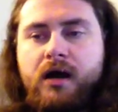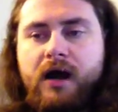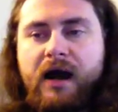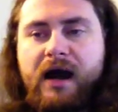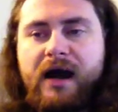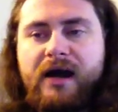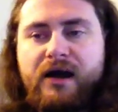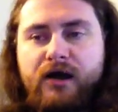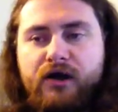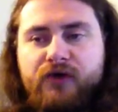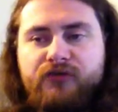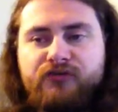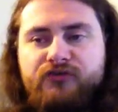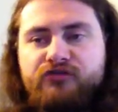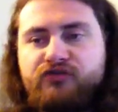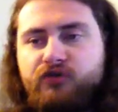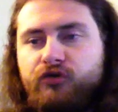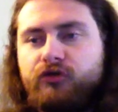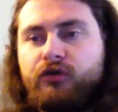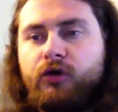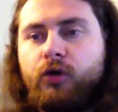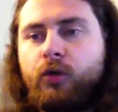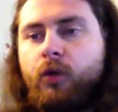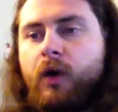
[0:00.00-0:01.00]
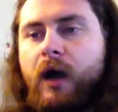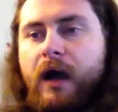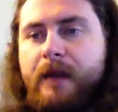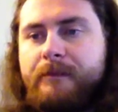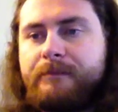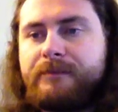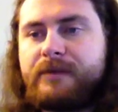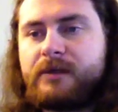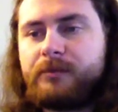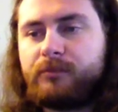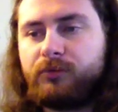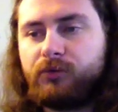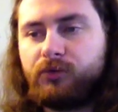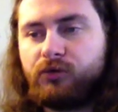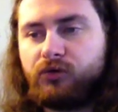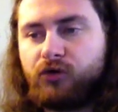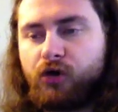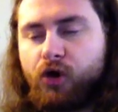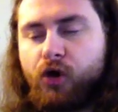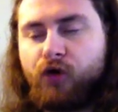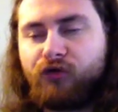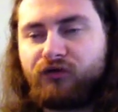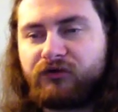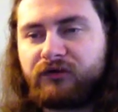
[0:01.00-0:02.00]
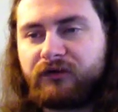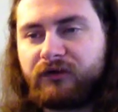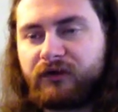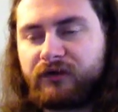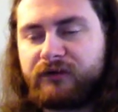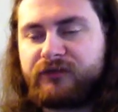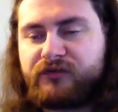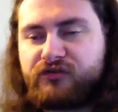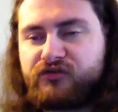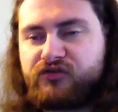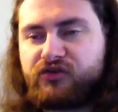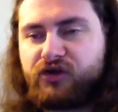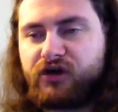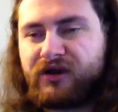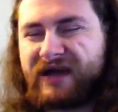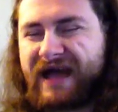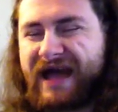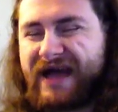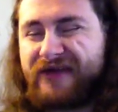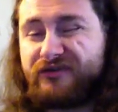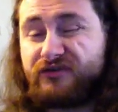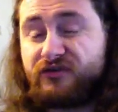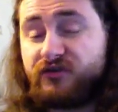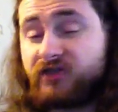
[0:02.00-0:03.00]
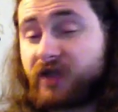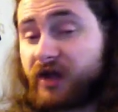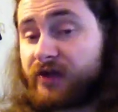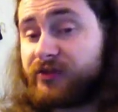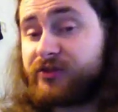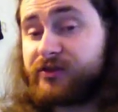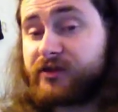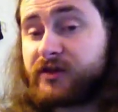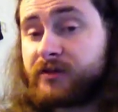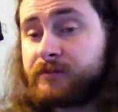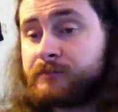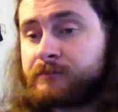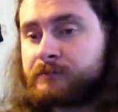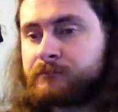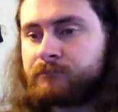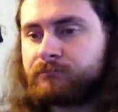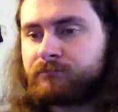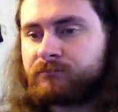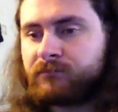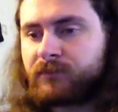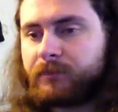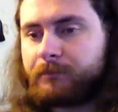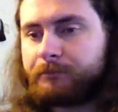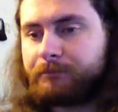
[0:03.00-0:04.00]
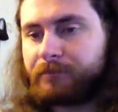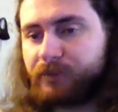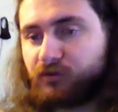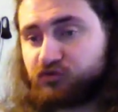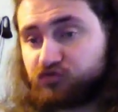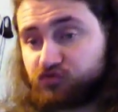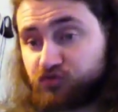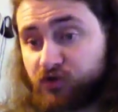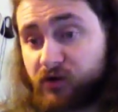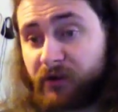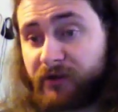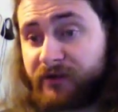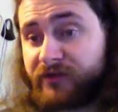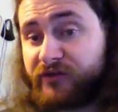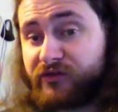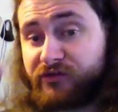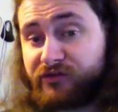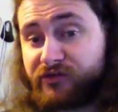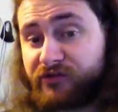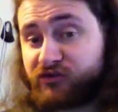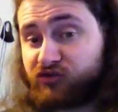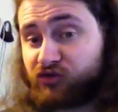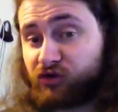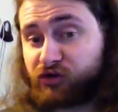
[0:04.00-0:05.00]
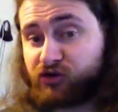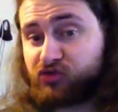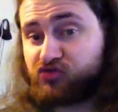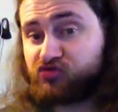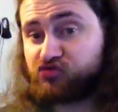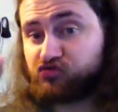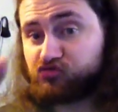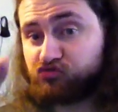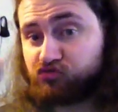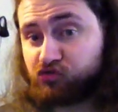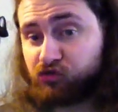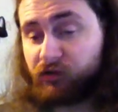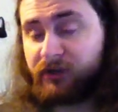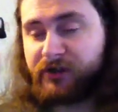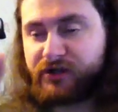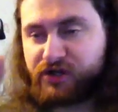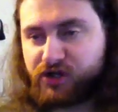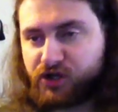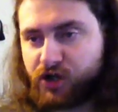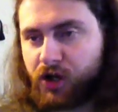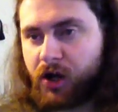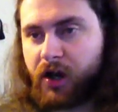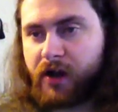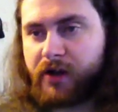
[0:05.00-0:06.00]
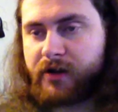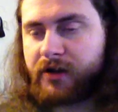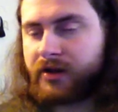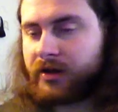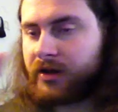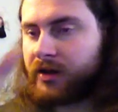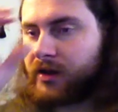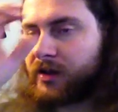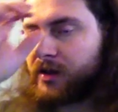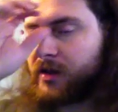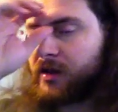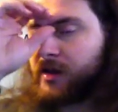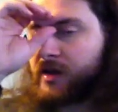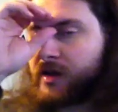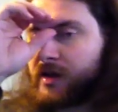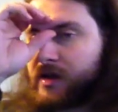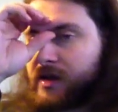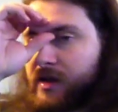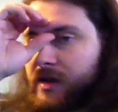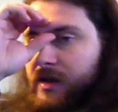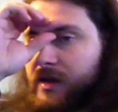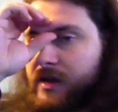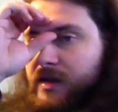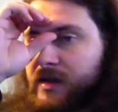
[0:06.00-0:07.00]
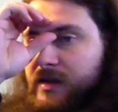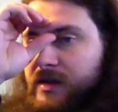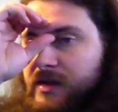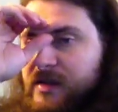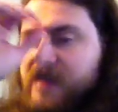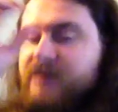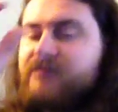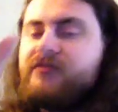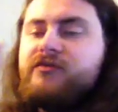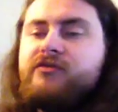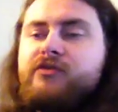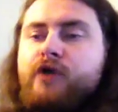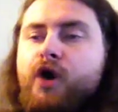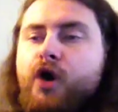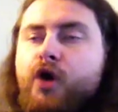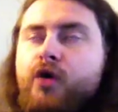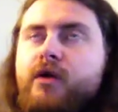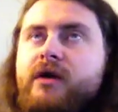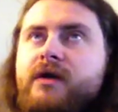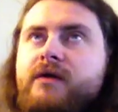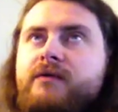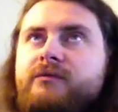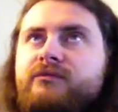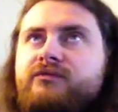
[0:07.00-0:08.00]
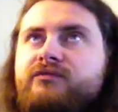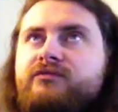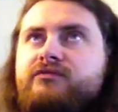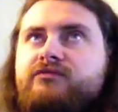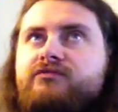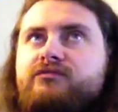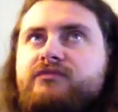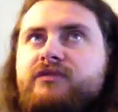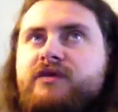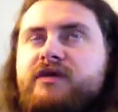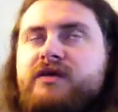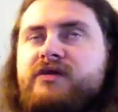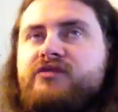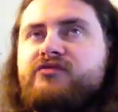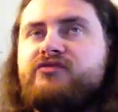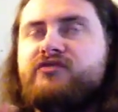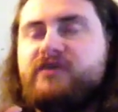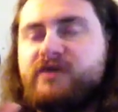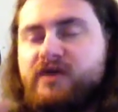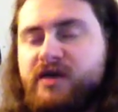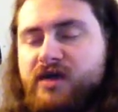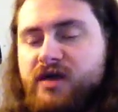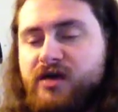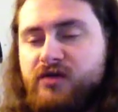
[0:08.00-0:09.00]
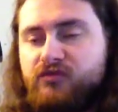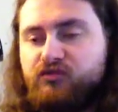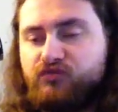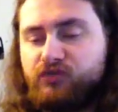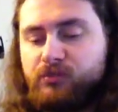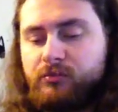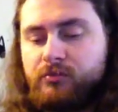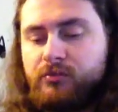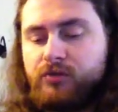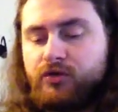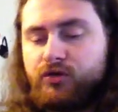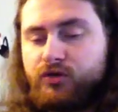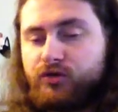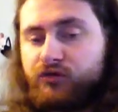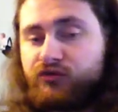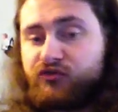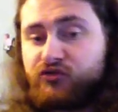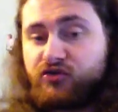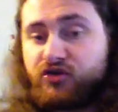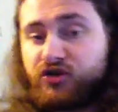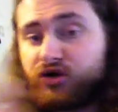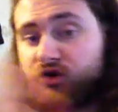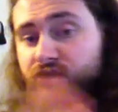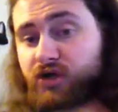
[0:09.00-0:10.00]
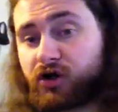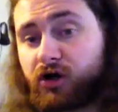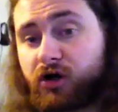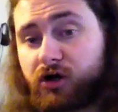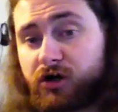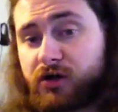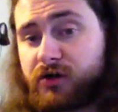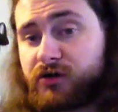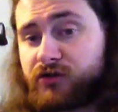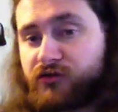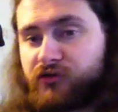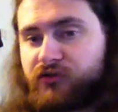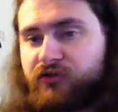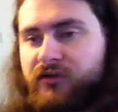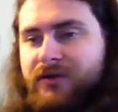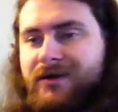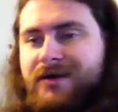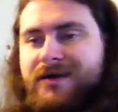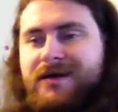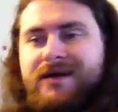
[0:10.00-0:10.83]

I honestly don't know why people overlook this card as nothing, but really, this card is really good. Even though it it it removes your cards,